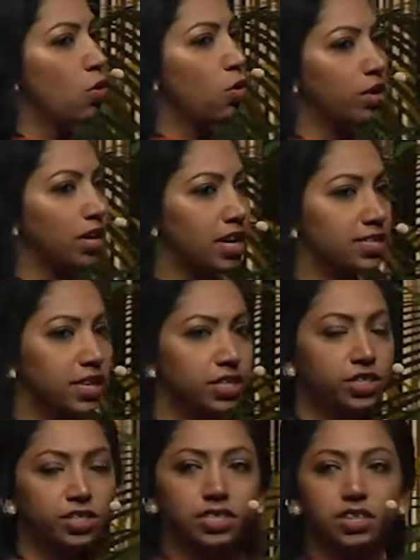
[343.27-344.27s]

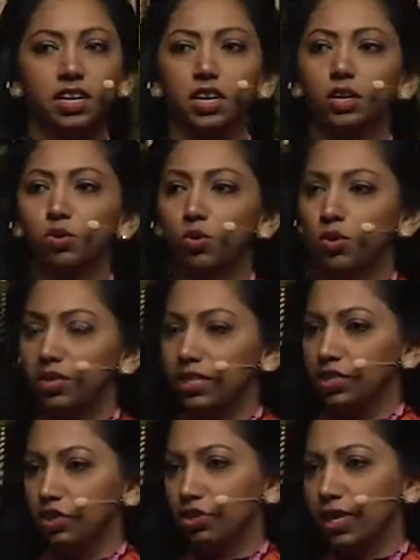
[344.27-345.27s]
organizations that ignore
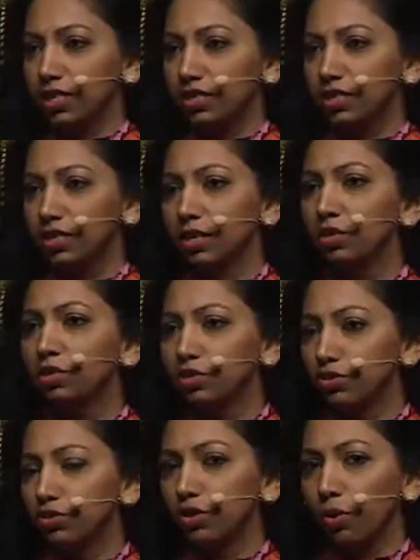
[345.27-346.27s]
these trends
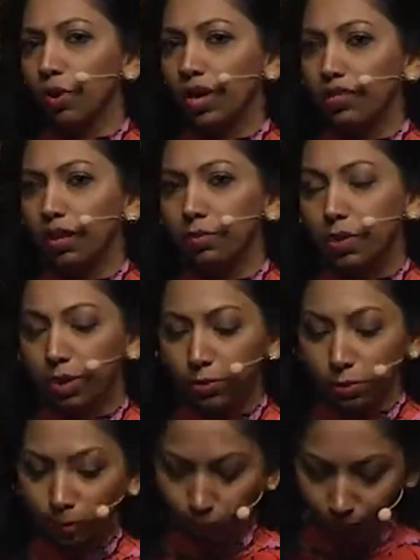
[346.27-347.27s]
do so at their peril.